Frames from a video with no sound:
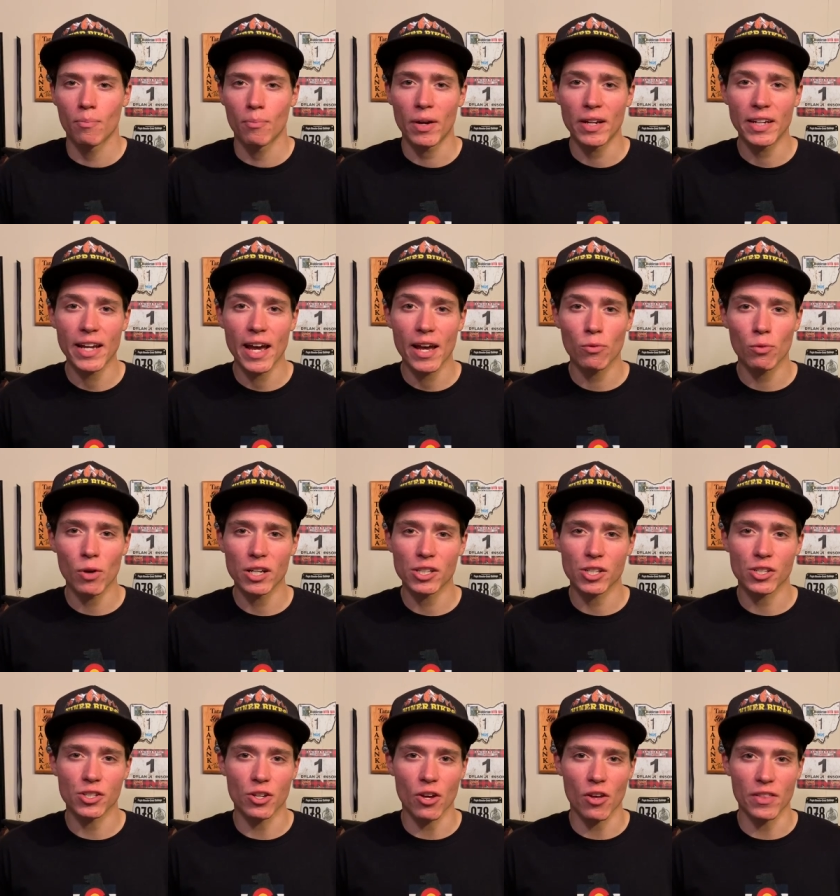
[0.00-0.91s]
My dad
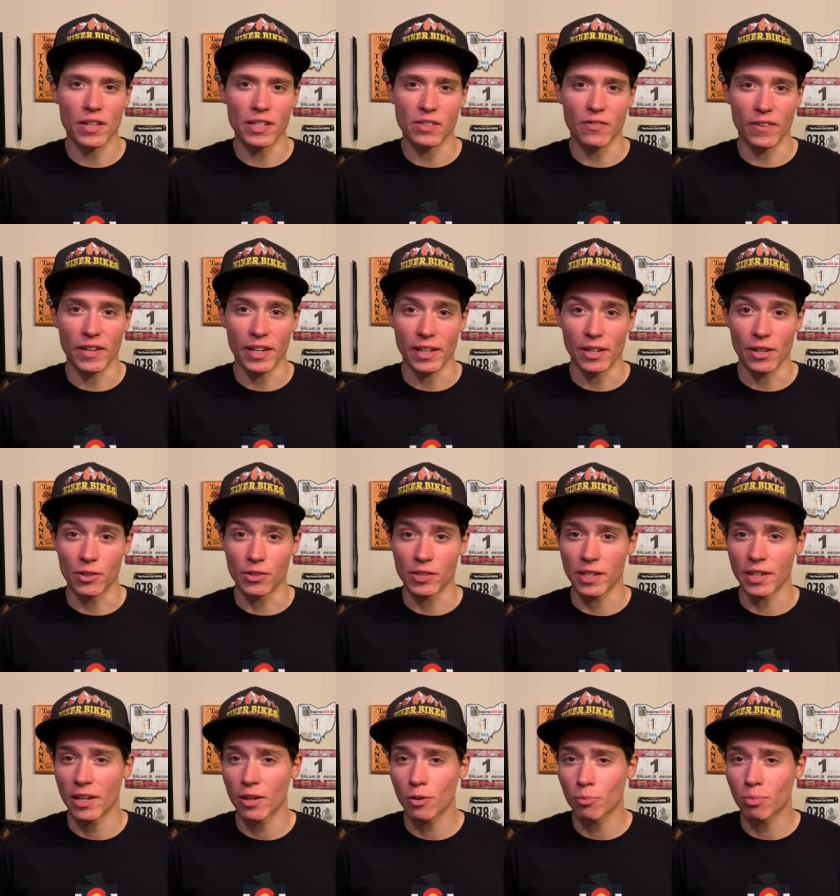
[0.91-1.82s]
watches all these videos,
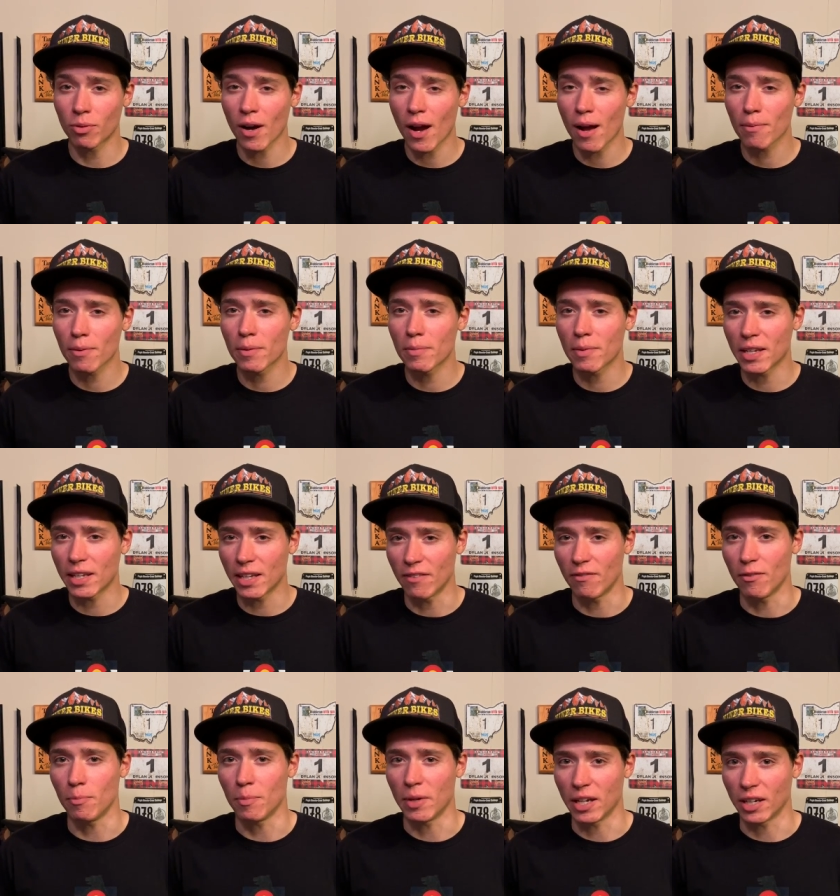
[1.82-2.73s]
and he'll probably be
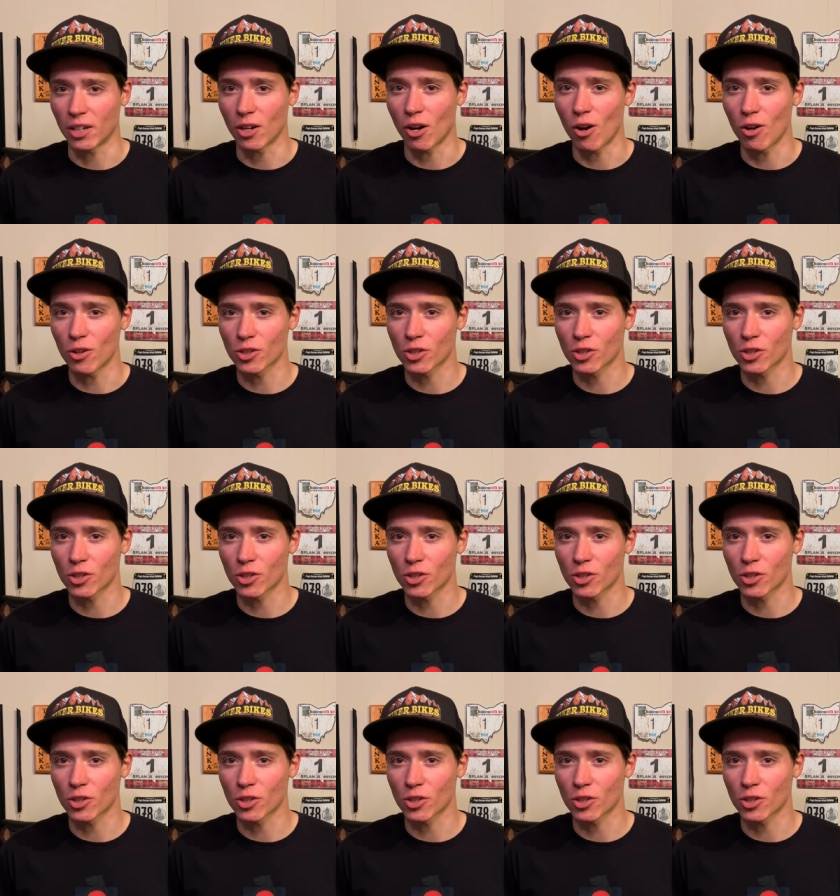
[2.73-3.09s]
giving me a call